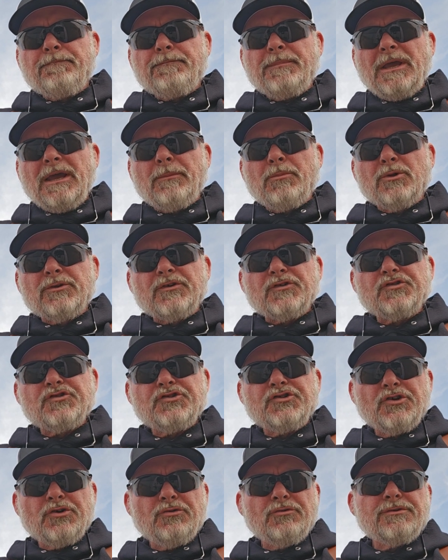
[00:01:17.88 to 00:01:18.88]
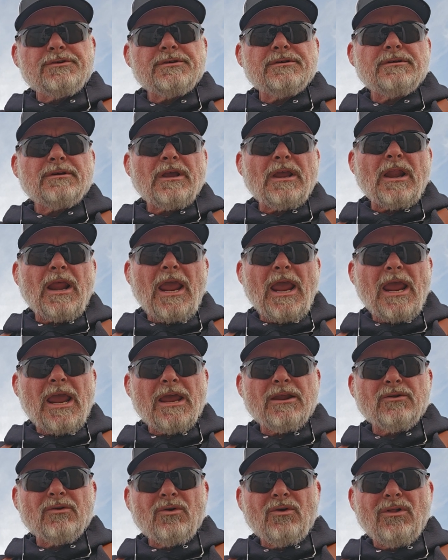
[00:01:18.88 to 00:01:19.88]
be able to shoot and
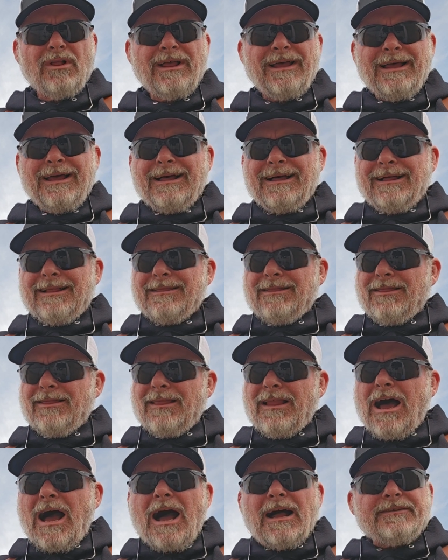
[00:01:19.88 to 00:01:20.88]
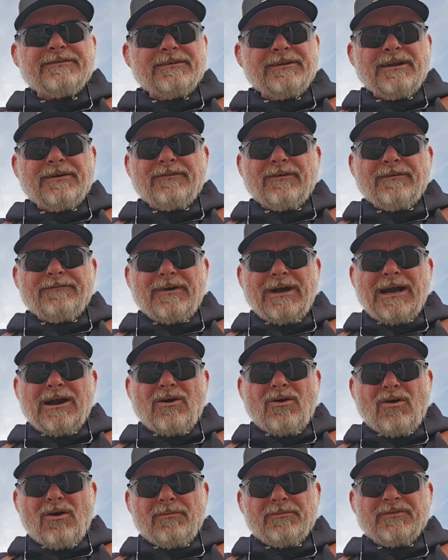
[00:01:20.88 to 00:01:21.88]
handle lots of different
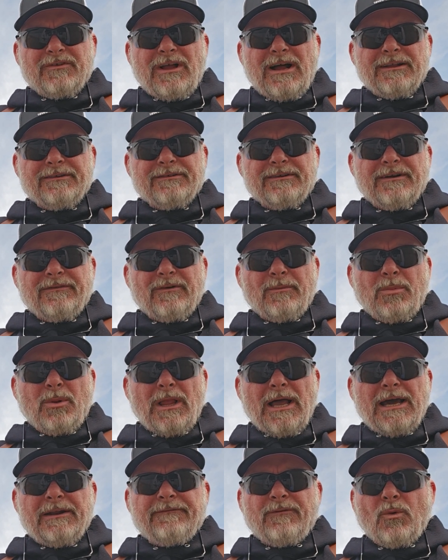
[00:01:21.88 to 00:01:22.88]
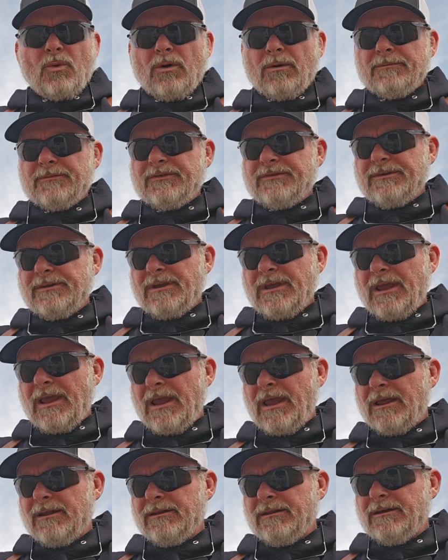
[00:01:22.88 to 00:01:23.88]
firearms, lots of different platforms,
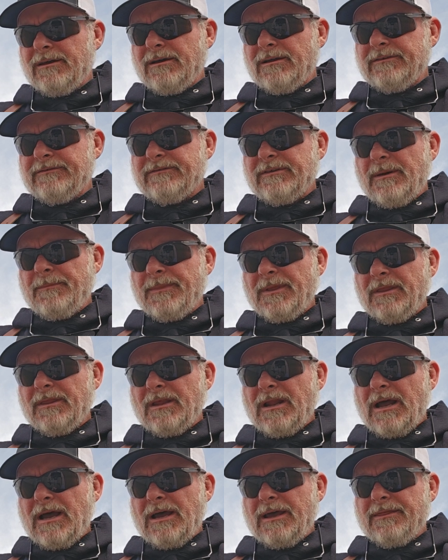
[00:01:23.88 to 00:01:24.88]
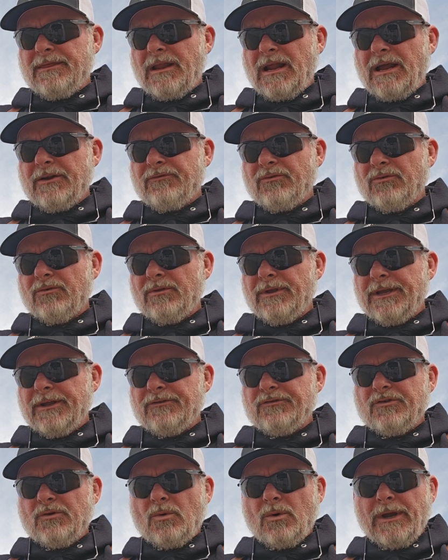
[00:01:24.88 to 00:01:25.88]
and it's something that I truly
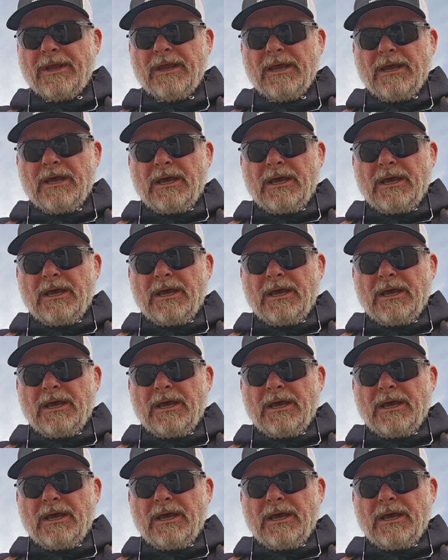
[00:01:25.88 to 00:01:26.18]
enjoy.